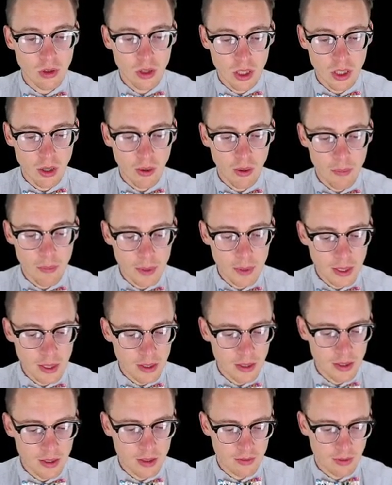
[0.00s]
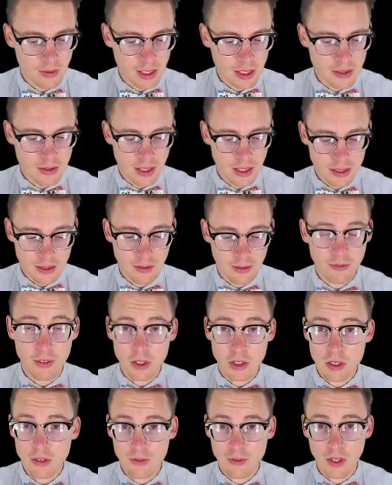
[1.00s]
go up here, right? So that's the
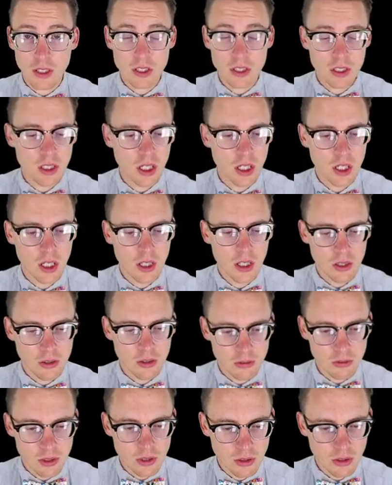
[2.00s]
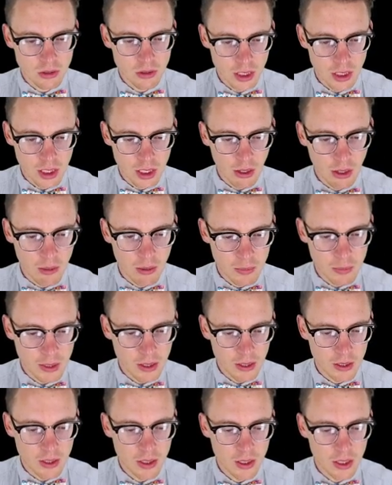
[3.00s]
first function. You could go up
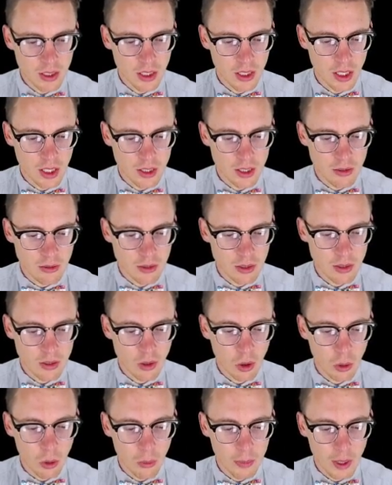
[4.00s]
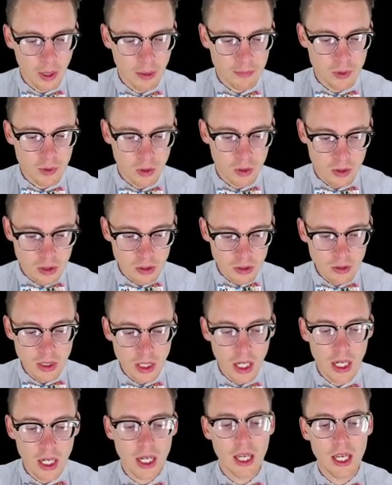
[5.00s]
here, and you could open up
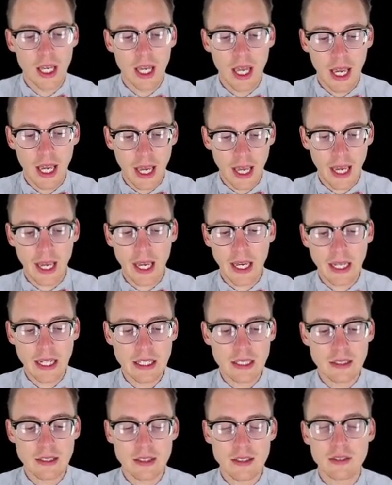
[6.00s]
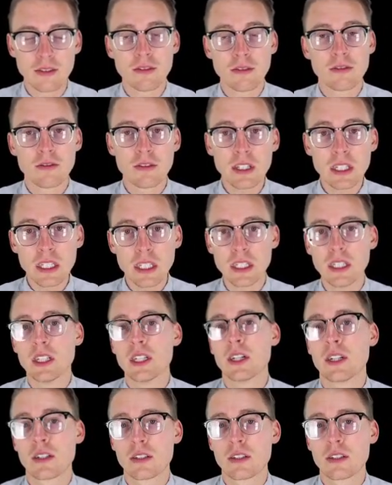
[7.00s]
Tortuga and read